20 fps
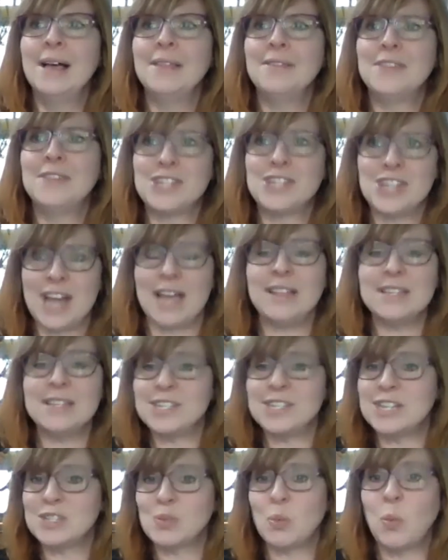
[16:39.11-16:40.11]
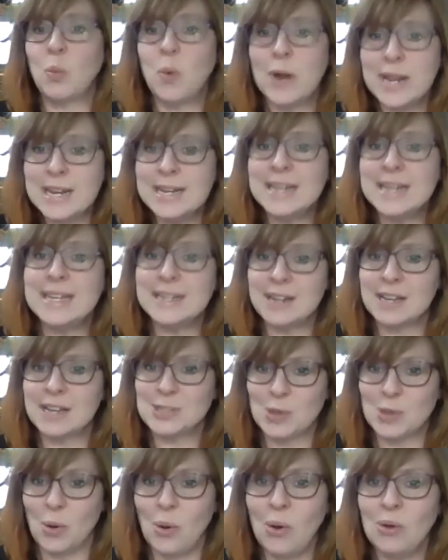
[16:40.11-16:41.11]
The challenge is we need
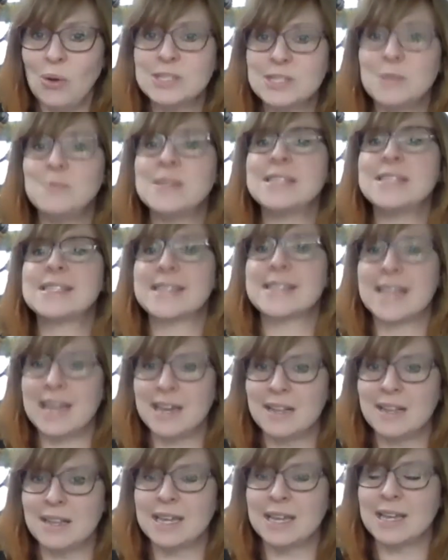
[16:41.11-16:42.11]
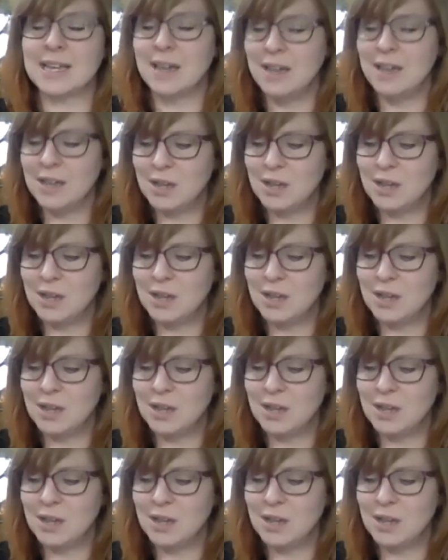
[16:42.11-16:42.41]
us all to be scaling